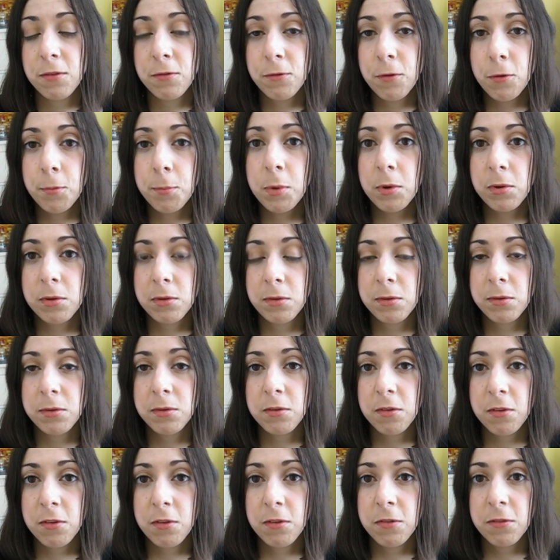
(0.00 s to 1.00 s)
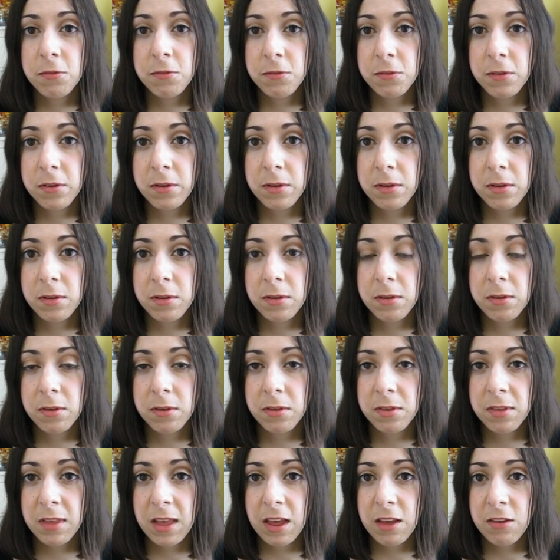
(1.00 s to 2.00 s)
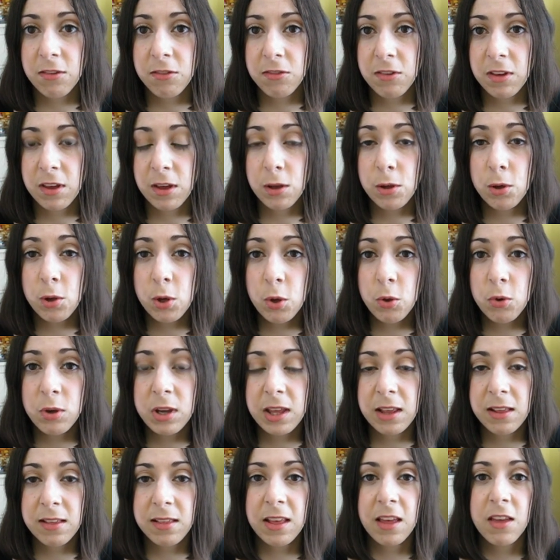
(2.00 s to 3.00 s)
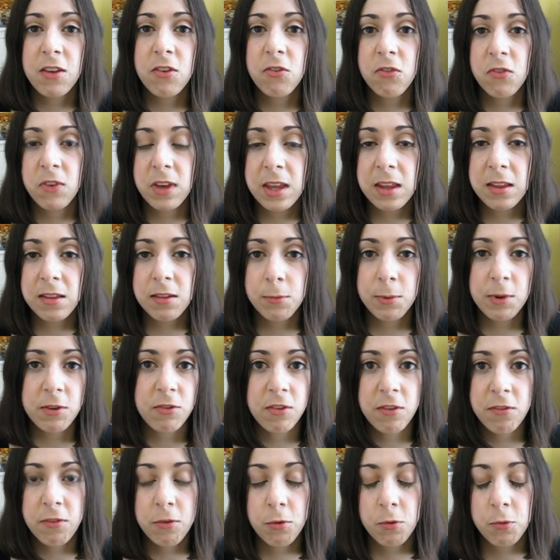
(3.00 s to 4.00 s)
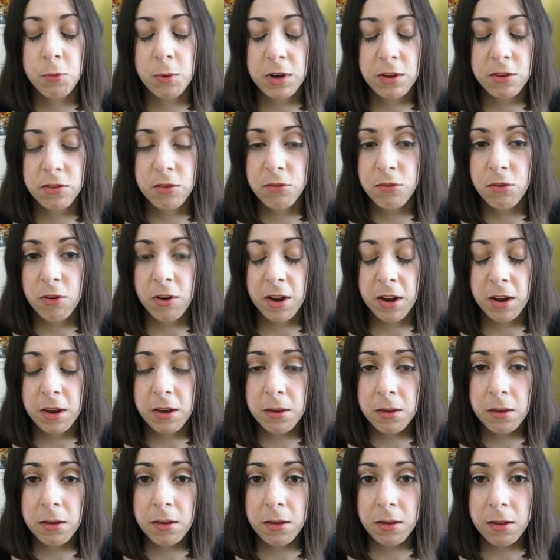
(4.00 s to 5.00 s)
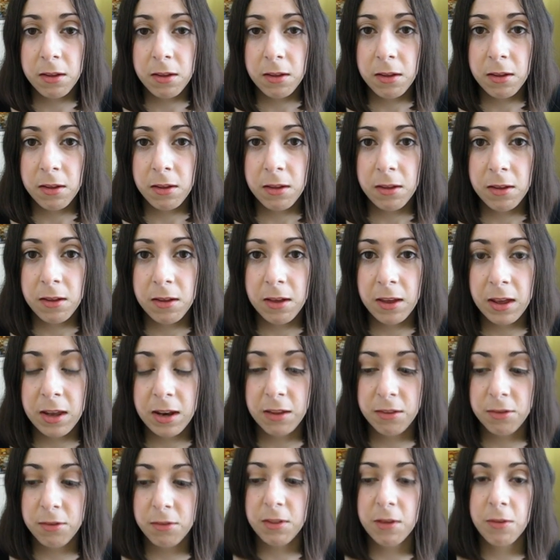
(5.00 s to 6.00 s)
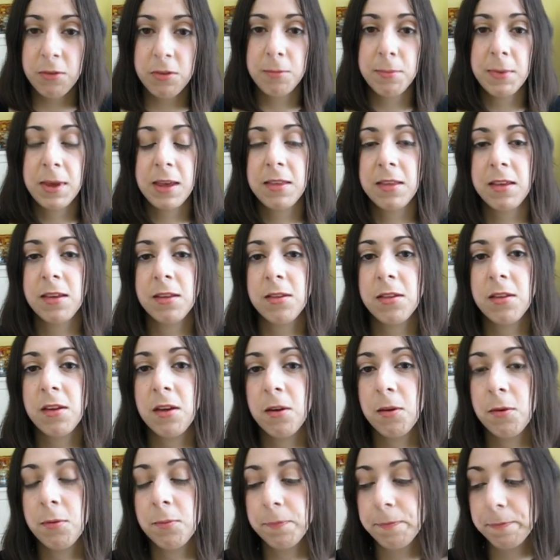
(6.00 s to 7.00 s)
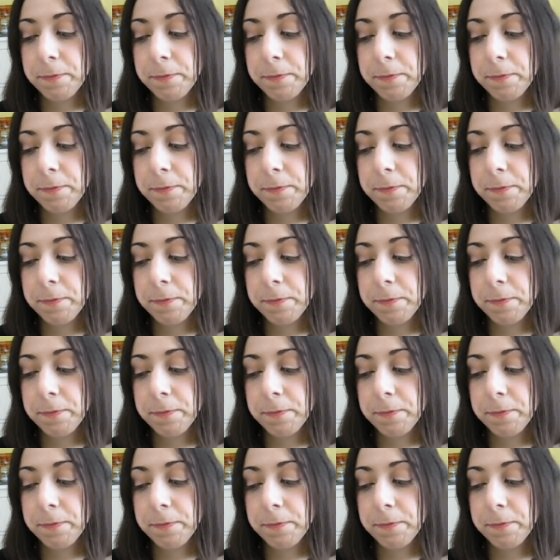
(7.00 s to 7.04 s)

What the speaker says: four bottles of Seche, including Seche Vite, which I've always wanted to try, and I thought that was amazing. So,